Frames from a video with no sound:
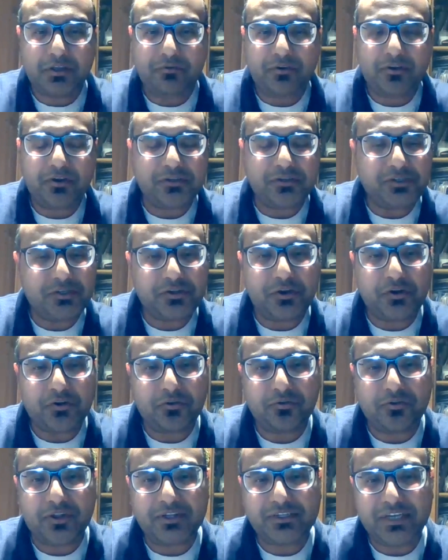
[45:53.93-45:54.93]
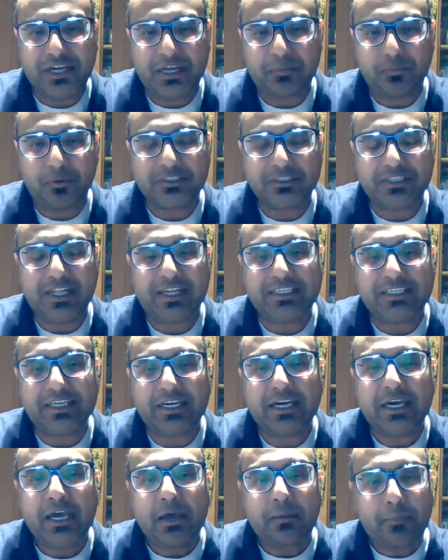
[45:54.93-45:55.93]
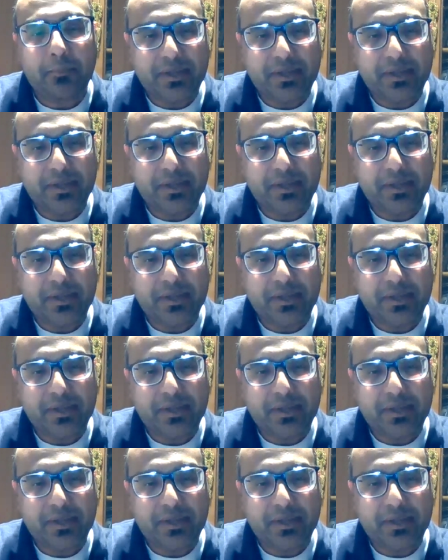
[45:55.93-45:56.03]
If you can just go through the chat box later.